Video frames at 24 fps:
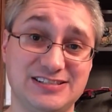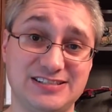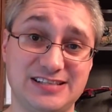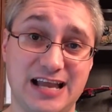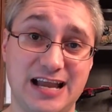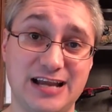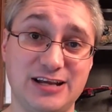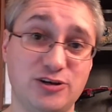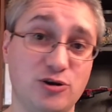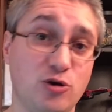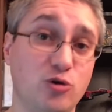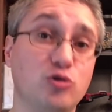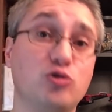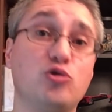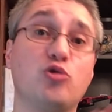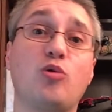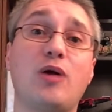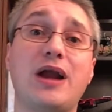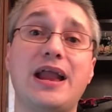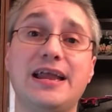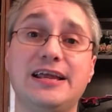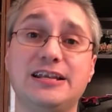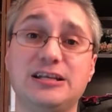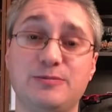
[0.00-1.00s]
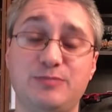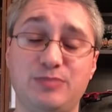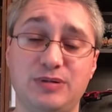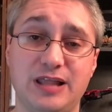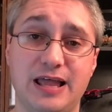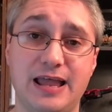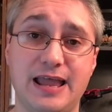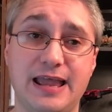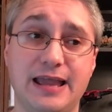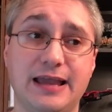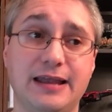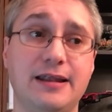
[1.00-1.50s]
sight, no grand
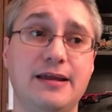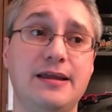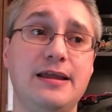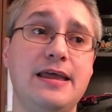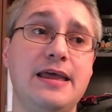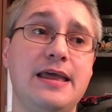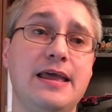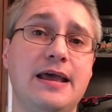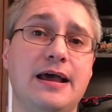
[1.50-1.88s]
plan,